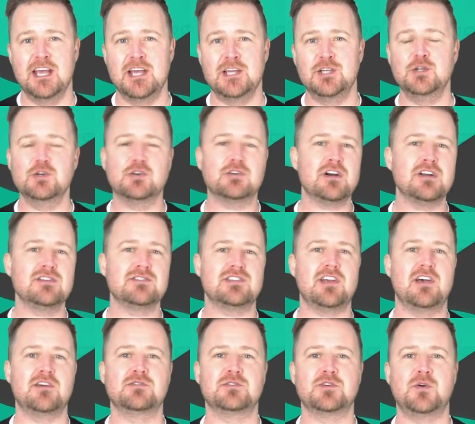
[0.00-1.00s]

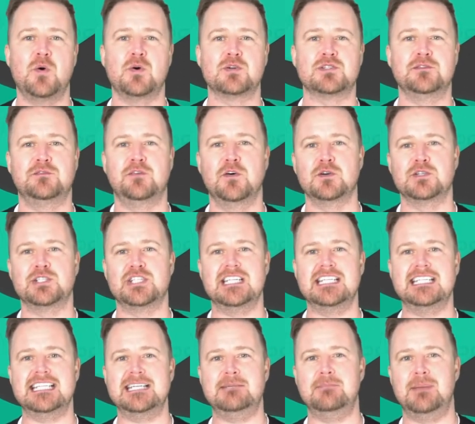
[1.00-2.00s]
Eurozone Q4
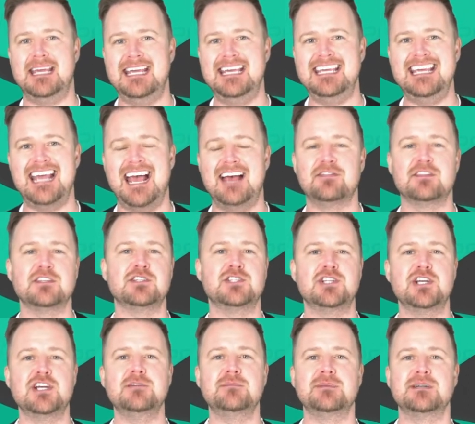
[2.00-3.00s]
GDP and the
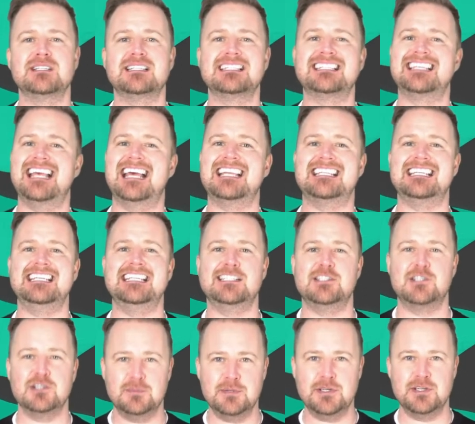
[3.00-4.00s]
German
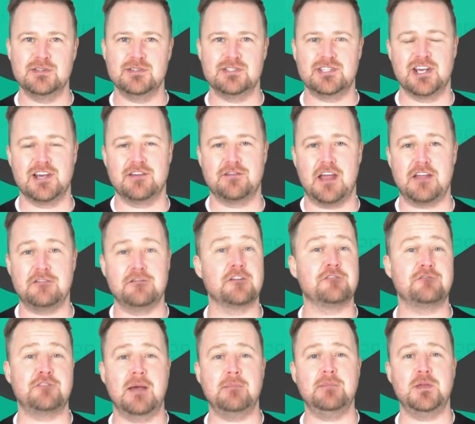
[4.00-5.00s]
ZEW survey for
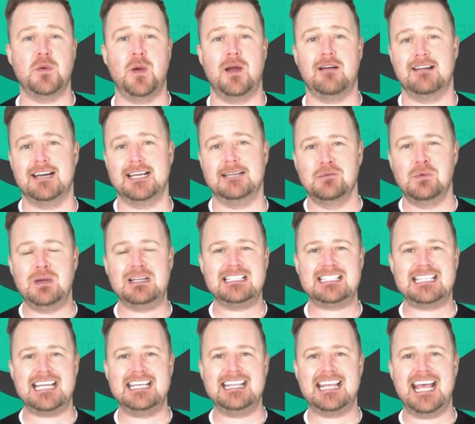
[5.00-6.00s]
February.
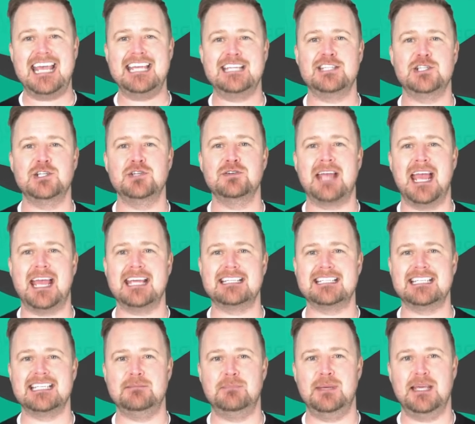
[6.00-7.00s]
Wednesday, there is UK
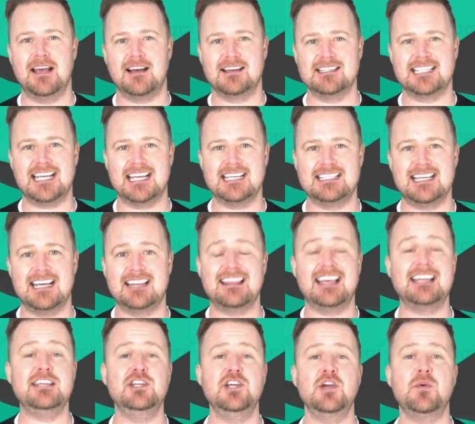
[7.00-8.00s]
CPI data,
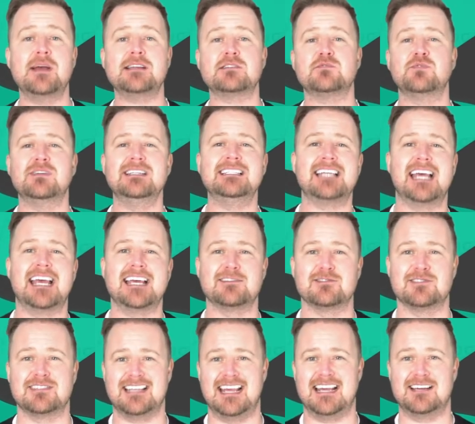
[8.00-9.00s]
then US
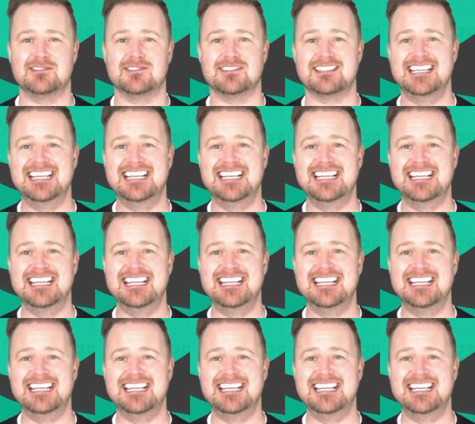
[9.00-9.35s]
retail sales,